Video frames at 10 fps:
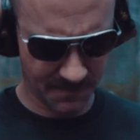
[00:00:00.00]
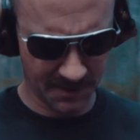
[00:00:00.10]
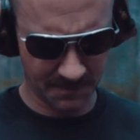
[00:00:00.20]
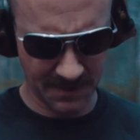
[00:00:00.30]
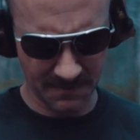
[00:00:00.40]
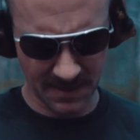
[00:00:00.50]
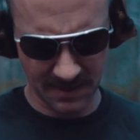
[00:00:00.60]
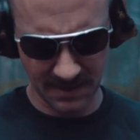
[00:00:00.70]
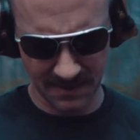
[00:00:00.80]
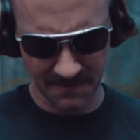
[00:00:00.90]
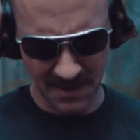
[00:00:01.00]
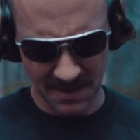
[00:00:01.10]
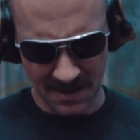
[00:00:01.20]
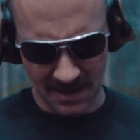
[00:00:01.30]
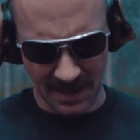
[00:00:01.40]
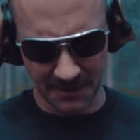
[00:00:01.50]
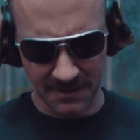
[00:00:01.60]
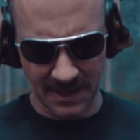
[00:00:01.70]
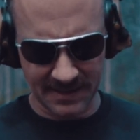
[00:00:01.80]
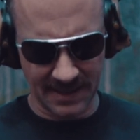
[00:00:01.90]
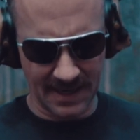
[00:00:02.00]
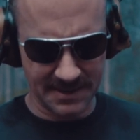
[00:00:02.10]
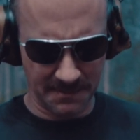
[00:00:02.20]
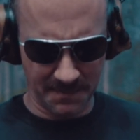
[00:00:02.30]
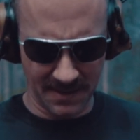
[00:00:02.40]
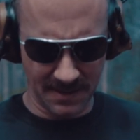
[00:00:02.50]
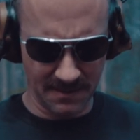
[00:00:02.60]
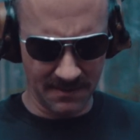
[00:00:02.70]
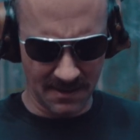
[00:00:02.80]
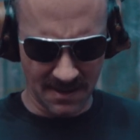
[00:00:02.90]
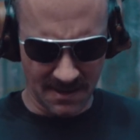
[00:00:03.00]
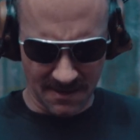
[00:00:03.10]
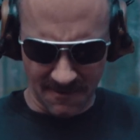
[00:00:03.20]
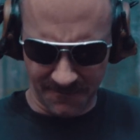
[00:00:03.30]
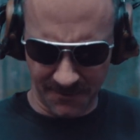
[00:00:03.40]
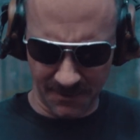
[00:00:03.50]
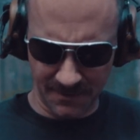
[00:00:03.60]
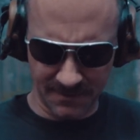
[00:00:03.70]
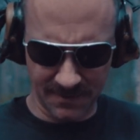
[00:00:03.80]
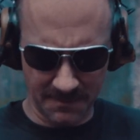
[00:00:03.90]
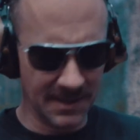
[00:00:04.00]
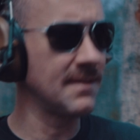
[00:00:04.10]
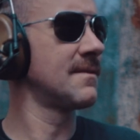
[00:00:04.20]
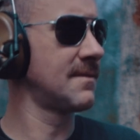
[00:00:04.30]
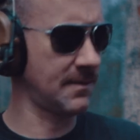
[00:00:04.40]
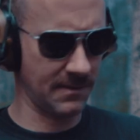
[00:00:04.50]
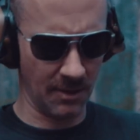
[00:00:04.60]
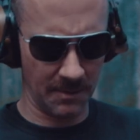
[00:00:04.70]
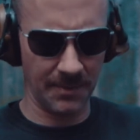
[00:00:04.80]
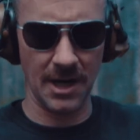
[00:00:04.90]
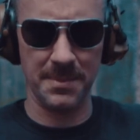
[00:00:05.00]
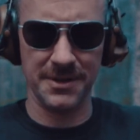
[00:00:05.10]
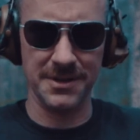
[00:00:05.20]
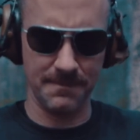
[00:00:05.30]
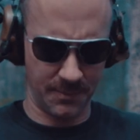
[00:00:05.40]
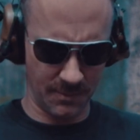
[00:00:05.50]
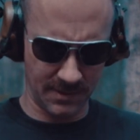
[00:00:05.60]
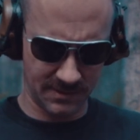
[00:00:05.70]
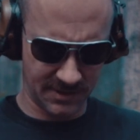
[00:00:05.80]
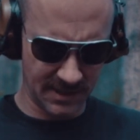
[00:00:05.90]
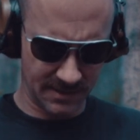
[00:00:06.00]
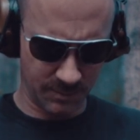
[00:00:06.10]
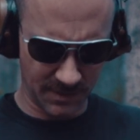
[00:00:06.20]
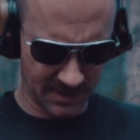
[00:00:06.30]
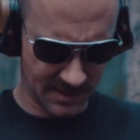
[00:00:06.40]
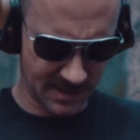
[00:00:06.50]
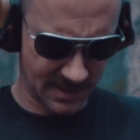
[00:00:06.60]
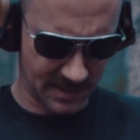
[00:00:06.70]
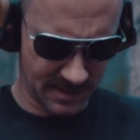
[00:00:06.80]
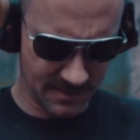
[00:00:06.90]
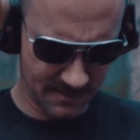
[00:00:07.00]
Put your pin back in. I don't like that it has a pin Coda brought up a good point. Jeez, what the heck?